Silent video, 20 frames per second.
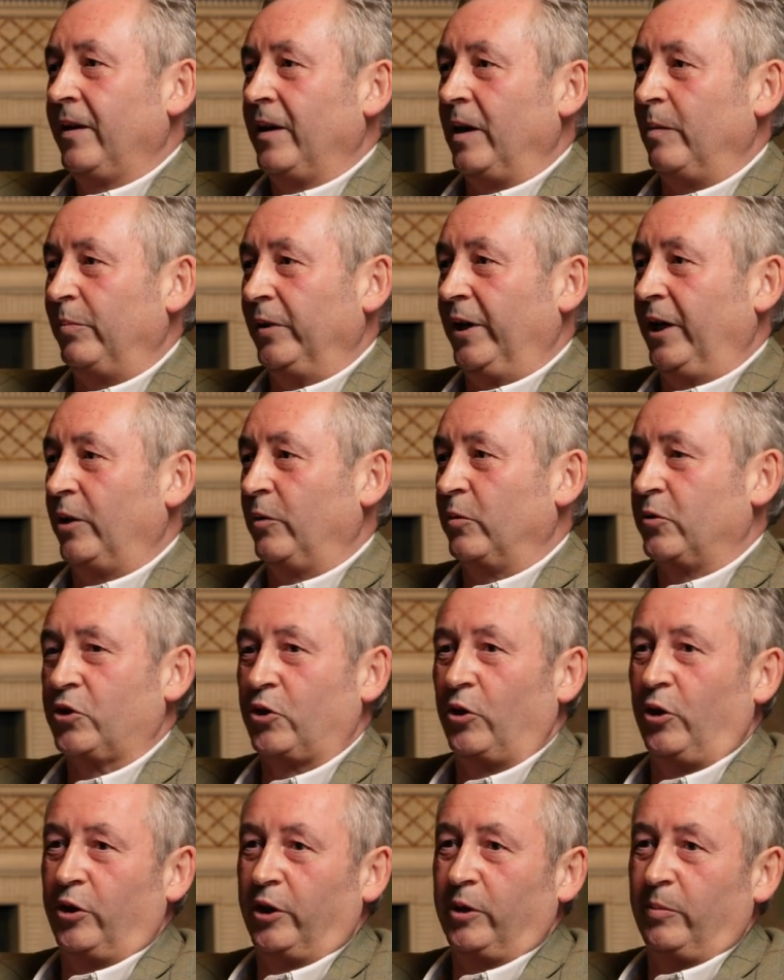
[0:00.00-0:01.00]
And Blair was
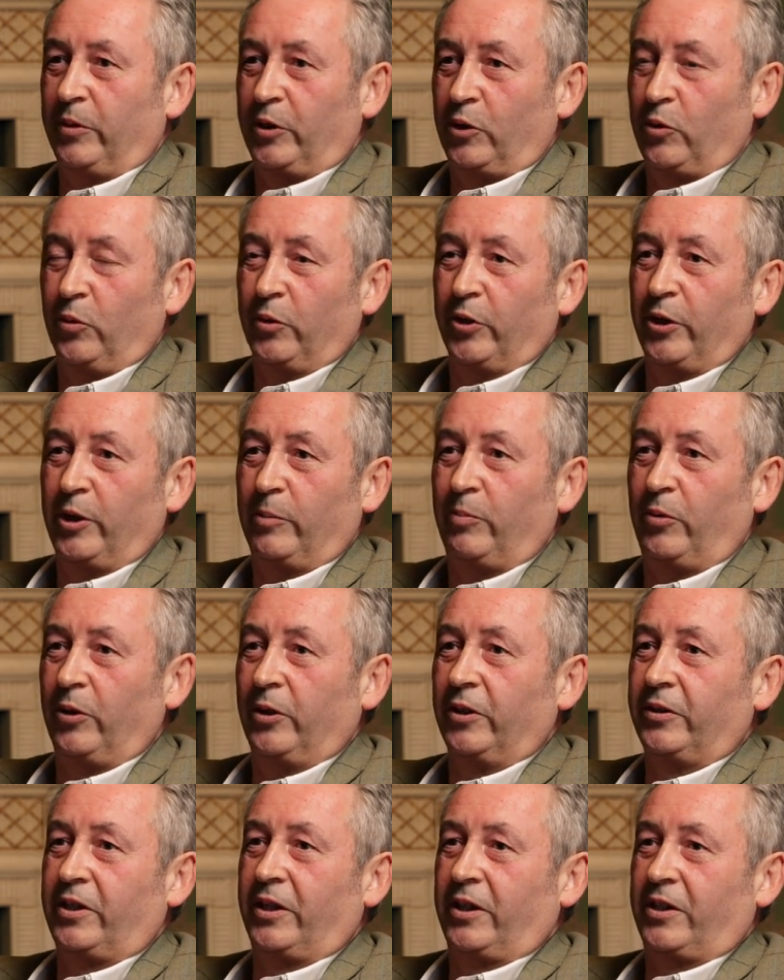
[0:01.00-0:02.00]
talking about going out of
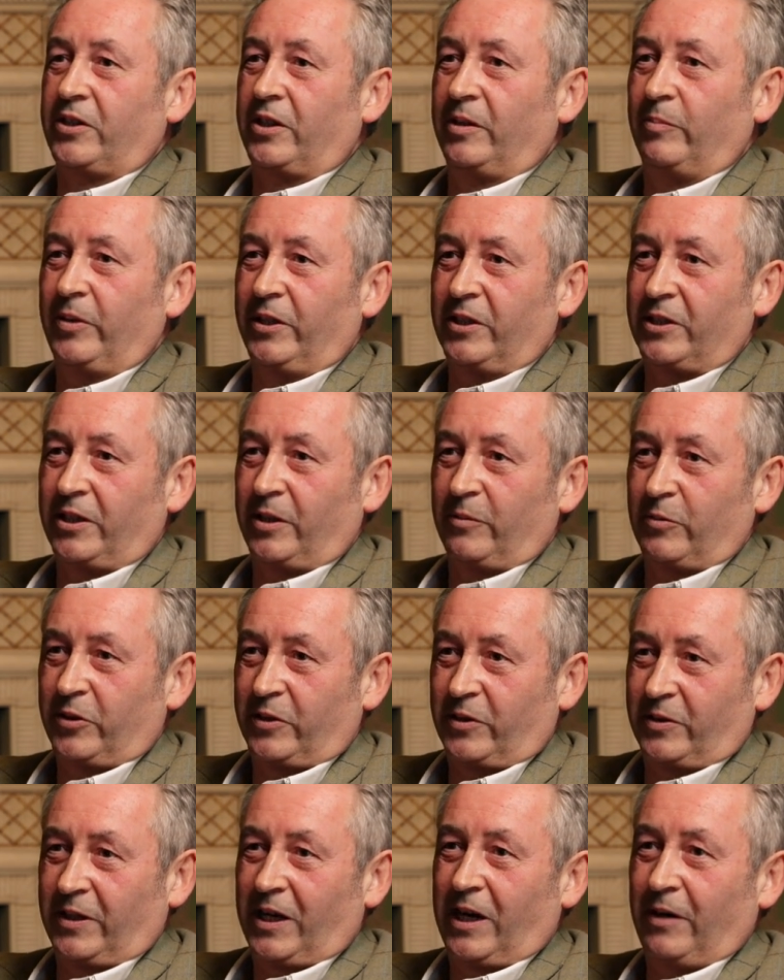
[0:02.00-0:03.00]
politics and Paisley
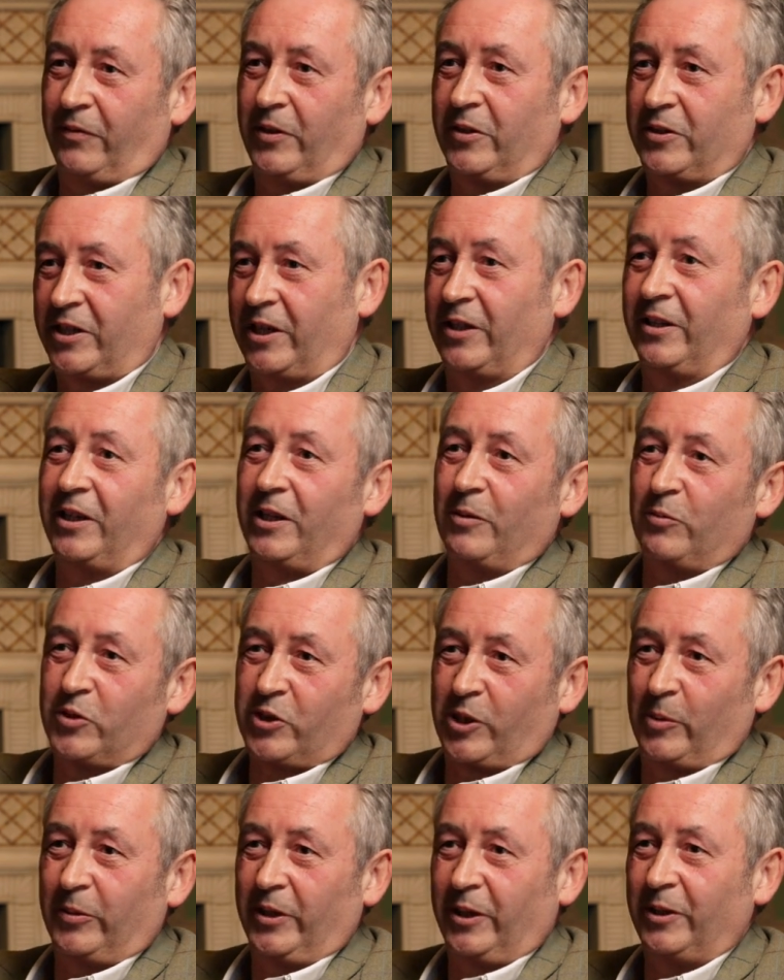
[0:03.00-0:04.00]
was laughing and saying he was
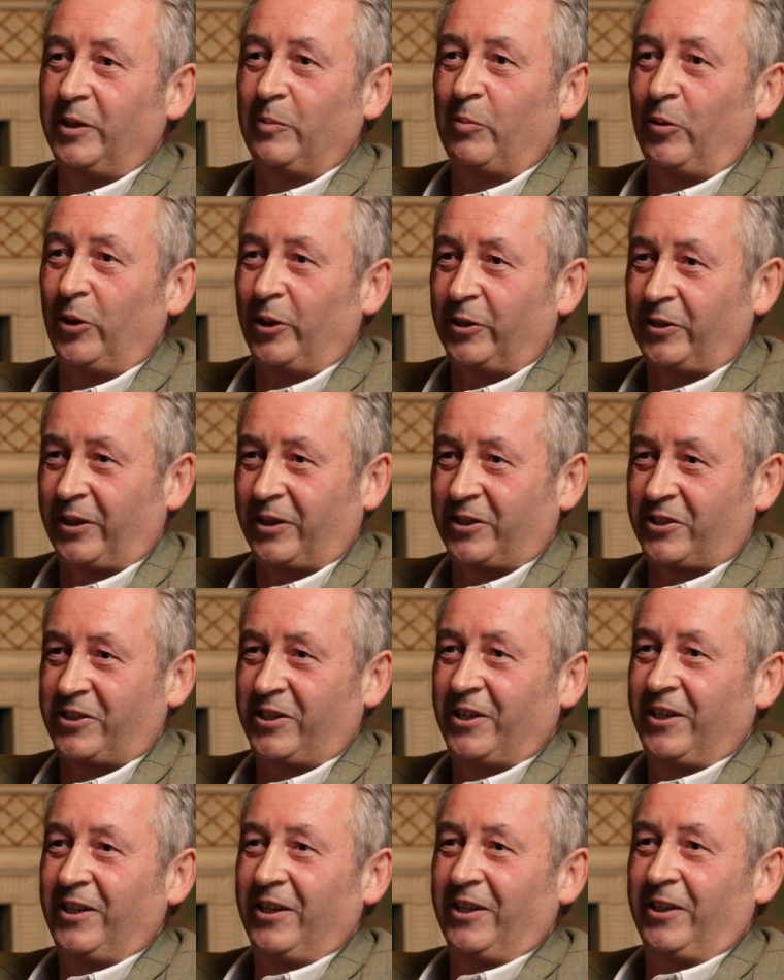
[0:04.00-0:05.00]
coming into politics,
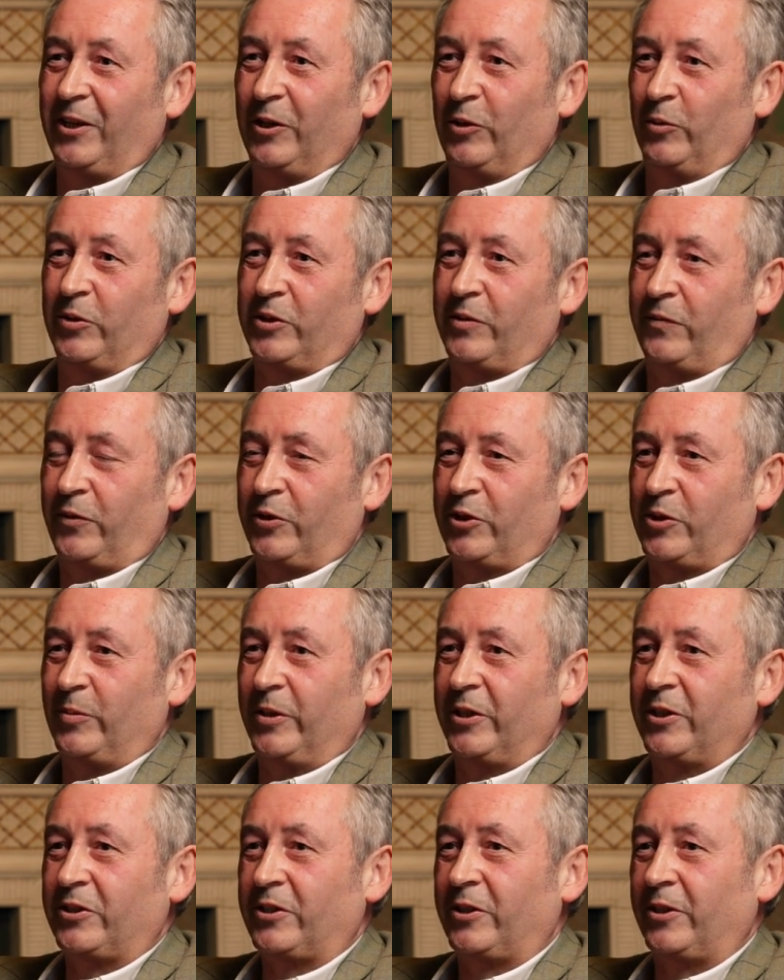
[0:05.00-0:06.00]
you know, as First
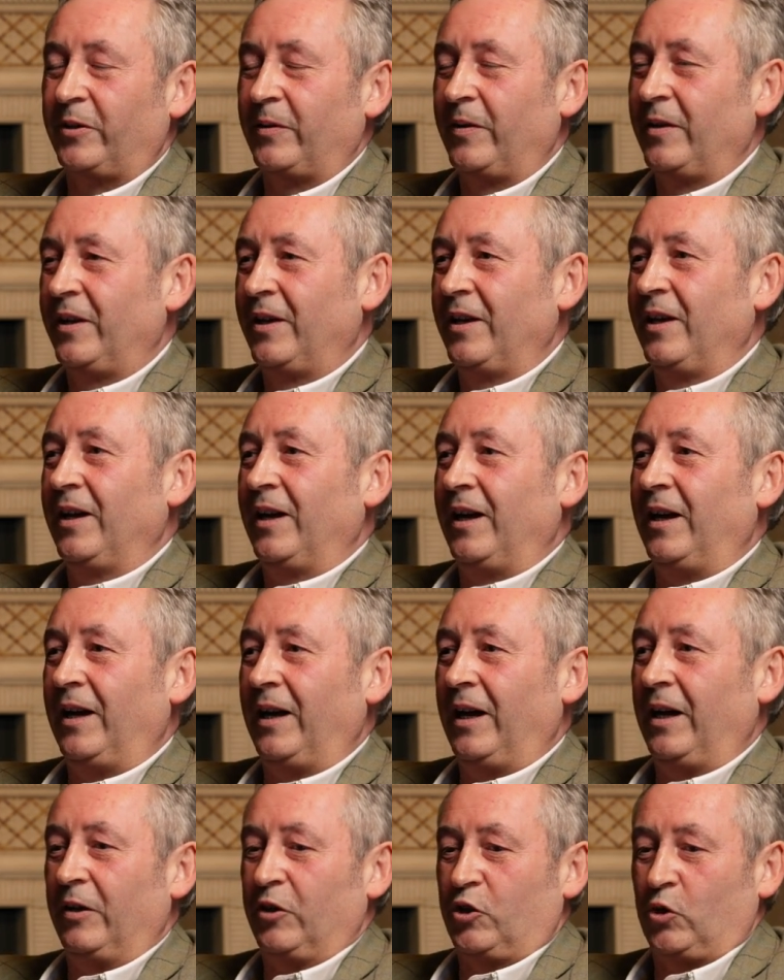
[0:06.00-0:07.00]
Minister.
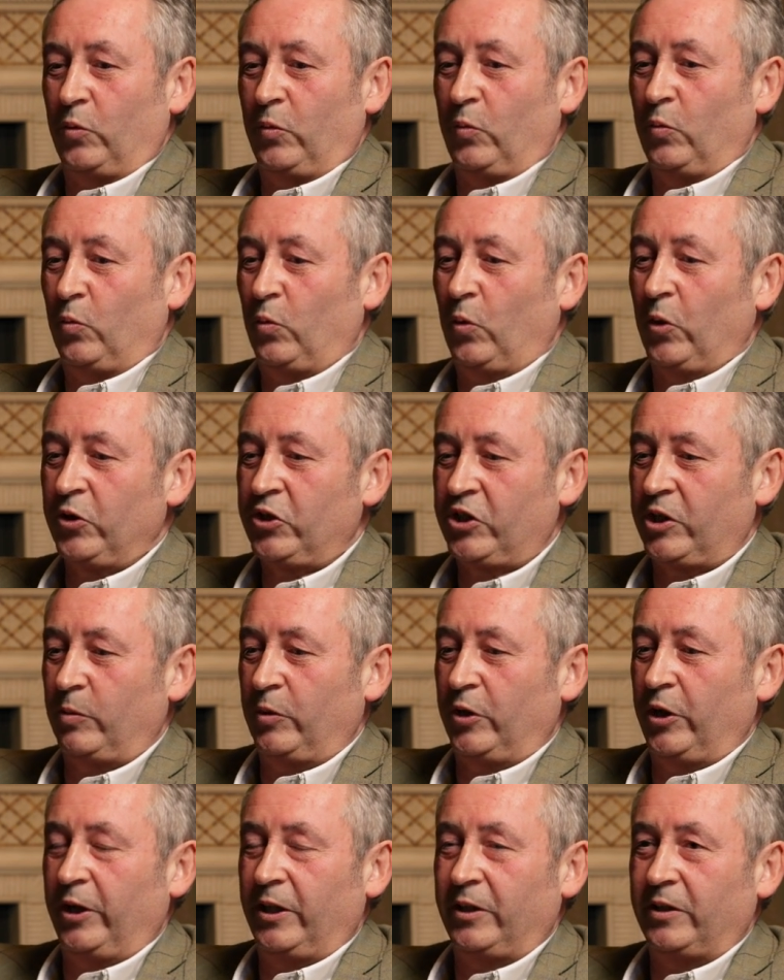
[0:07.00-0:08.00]
Uh, so once they
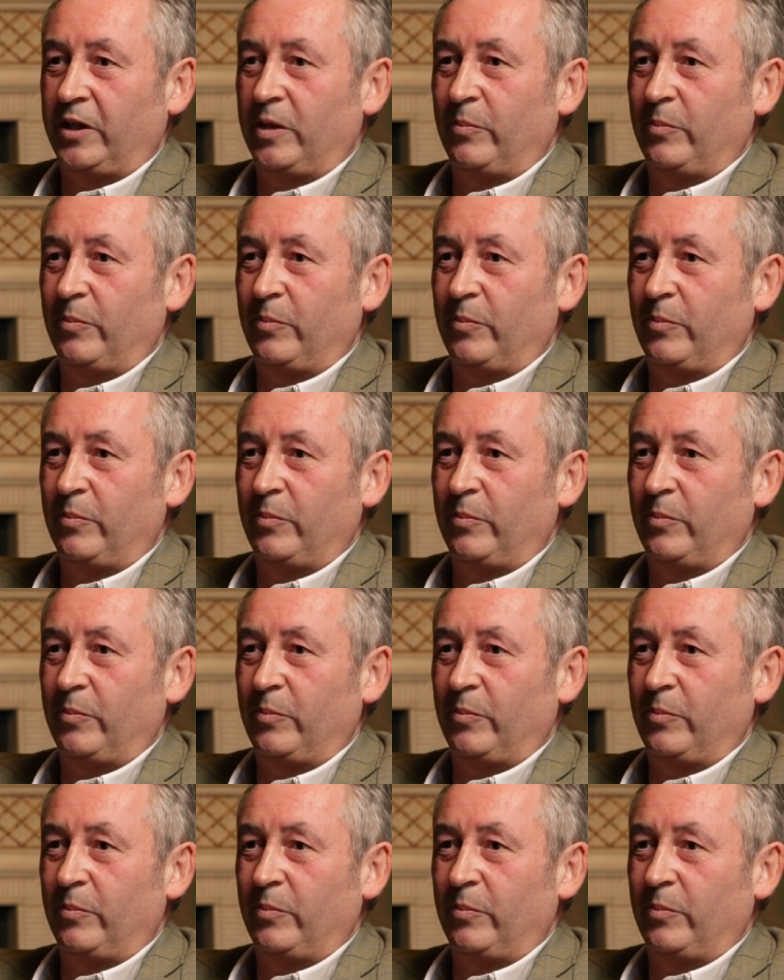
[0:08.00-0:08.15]
went out into